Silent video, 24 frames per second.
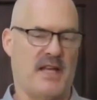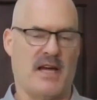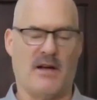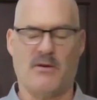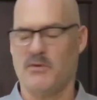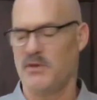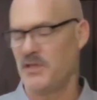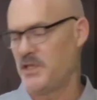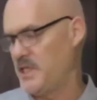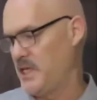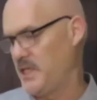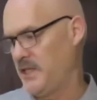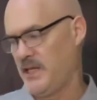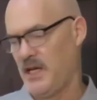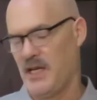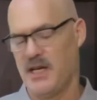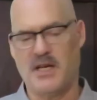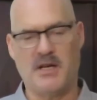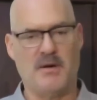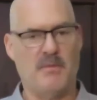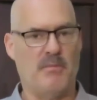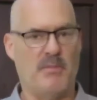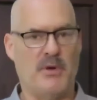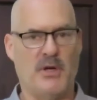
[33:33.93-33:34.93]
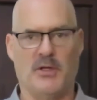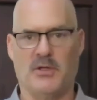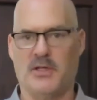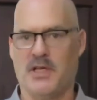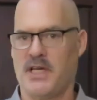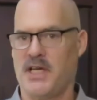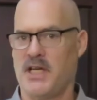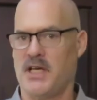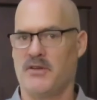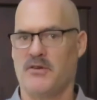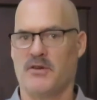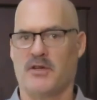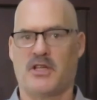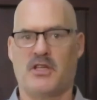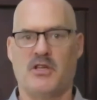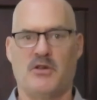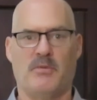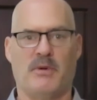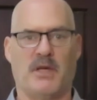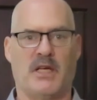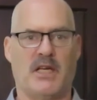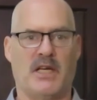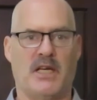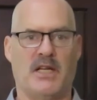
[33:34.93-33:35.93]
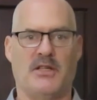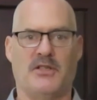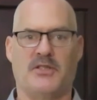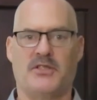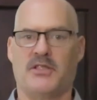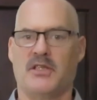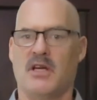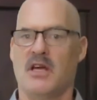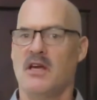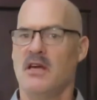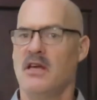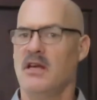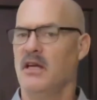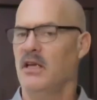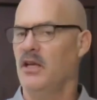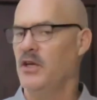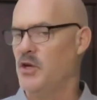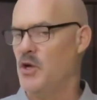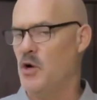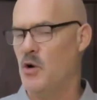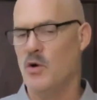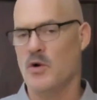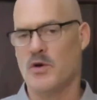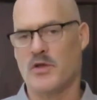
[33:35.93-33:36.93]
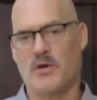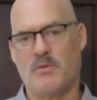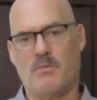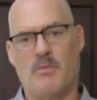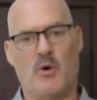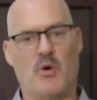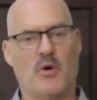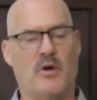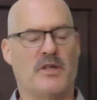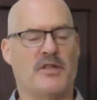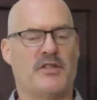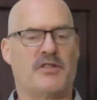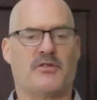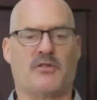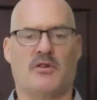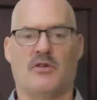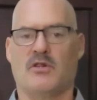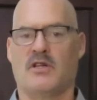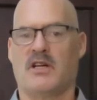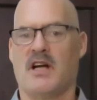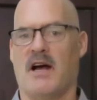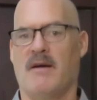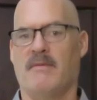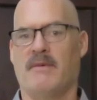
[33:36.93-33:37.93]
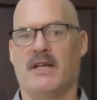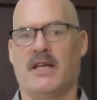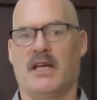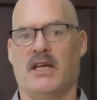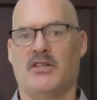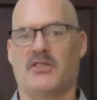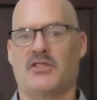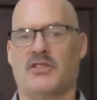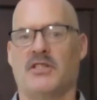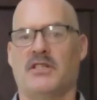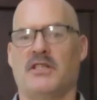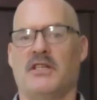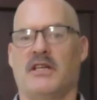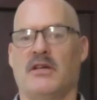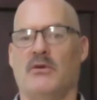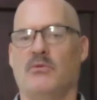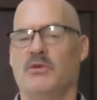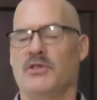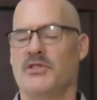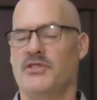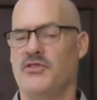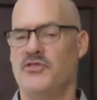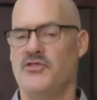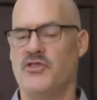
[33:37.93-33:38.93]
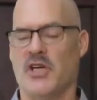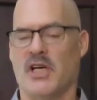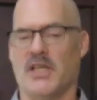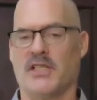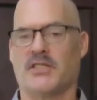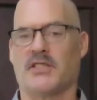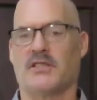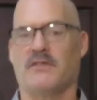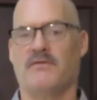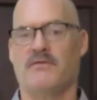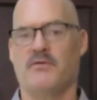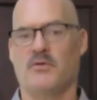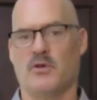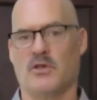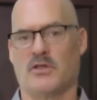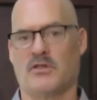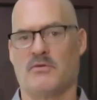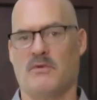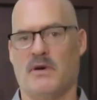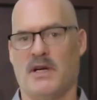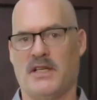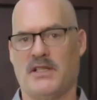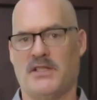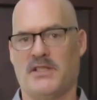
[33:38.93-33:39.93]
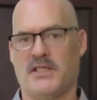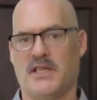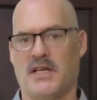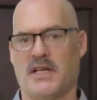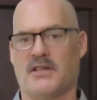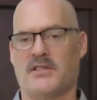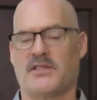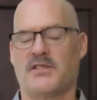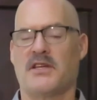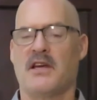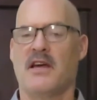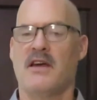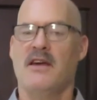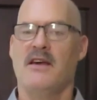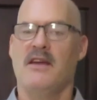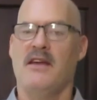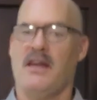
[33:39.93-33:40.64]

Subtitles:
That was it. They didn't build any other cubic inch, no other bore and stroke combination. It was just the 426.